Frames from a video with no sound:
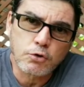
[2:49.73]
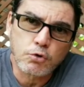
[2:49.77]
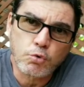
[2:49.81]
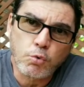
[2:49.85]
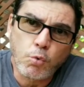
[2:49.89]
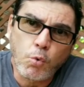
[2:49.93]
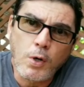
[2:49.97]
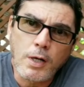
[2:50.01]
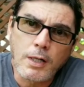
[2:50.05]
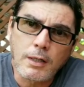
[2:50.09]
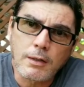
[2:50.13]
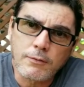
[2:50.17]

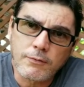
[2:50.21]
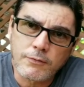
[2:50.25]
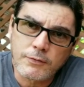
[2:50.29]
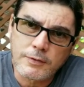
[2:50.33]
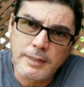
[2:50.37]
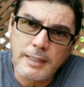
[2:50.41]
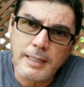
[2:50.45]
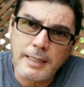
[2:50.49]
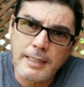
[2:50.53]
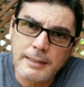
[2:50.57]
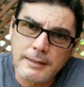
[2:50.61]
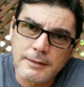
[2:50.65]

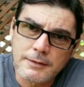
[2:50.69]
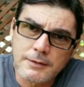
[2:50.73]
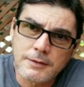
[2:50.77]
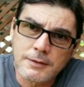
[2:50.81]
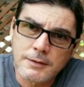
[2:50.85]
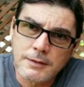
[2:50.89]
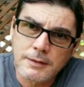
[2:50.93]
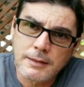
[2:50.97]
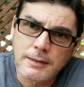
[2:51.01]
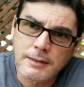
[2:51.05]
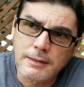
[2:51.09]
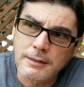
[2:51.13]
12
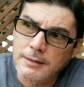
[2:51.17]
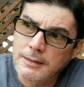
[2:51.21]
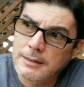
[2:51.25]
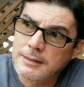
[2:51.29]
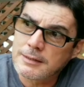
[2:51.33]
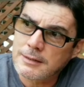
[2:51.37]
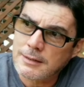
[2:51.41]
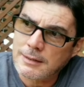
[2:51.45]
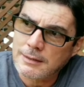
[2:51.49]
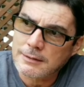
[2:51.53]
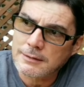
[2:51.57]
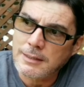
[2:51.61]
days in
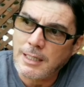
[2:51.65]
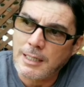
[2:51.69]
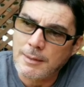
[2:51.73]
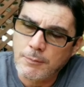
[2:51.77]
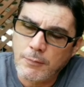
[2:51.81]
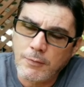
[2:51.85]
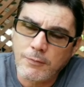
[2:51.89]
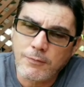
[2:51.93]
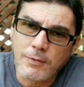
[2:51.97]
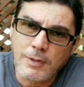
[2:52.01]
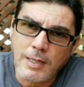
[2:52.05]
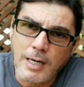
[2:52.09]
this
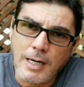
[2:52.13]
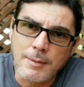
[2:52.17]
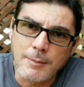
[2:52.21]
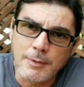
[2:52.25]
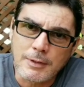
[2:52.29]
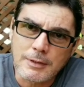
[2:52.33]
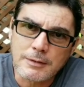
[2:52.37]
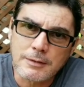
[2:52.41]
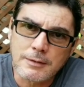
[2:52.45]
type of climate.